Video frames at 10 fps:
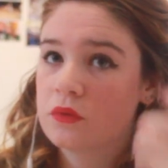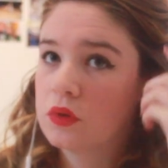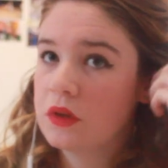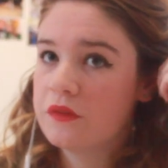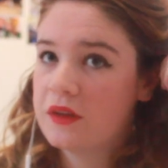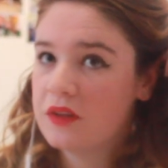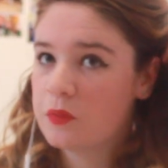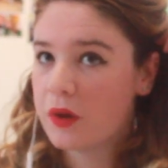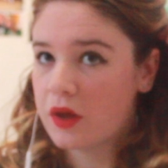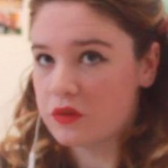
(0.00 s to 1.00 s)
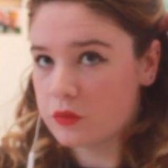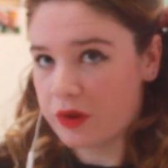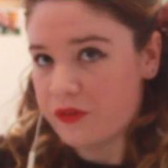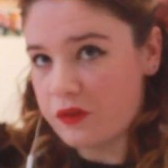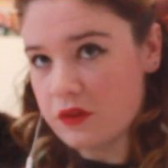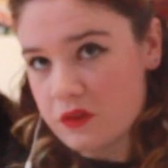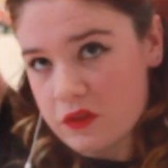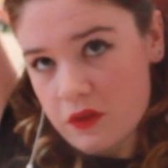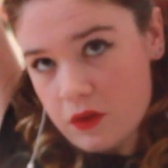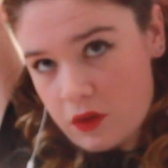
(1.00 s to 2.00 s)
all of it is personal
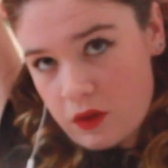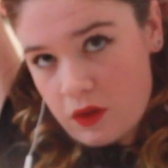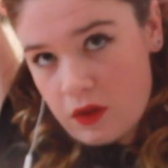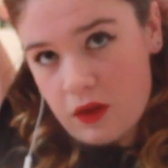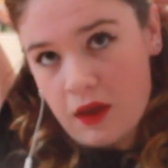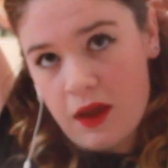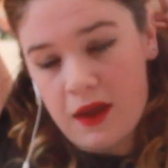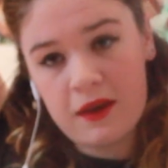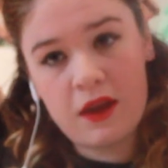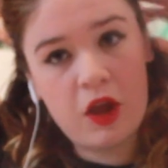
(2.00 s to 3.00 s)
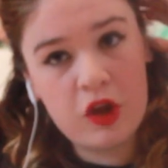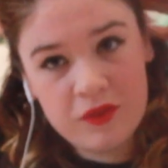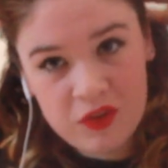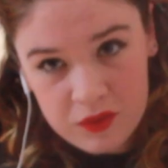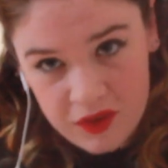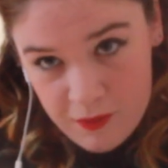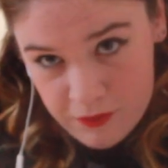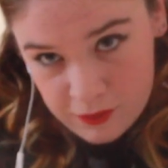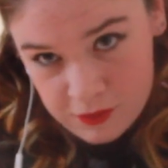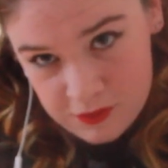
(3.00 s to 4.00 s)
preference, and I hope this was
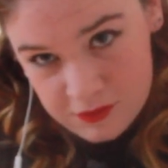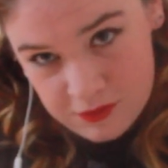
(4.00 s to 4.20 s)
helpful.